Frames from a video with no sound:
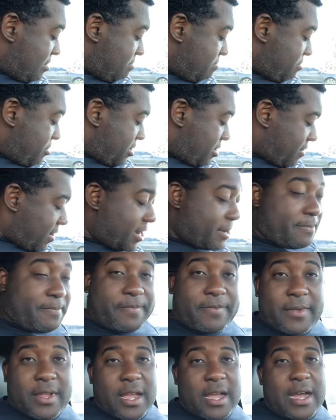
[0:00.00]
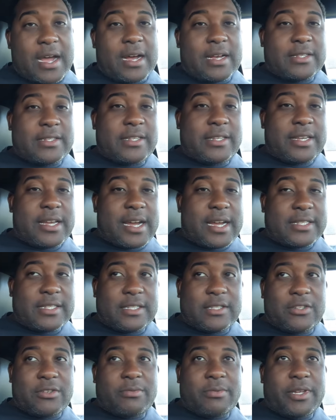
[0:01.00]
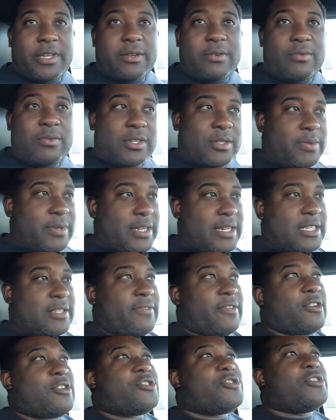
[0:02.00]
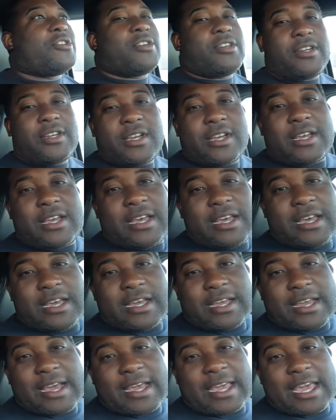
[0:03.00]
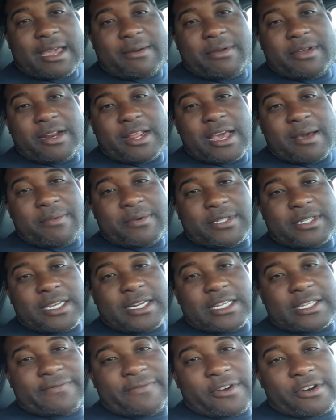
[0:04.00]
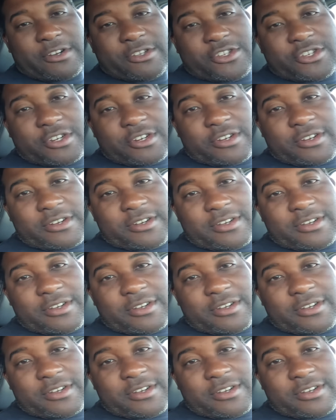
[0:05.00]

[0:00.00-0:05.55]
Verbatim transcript: But all right. I'll see you guys in a little bit once we get this furniture. Got Gabe here to help us get this furniture.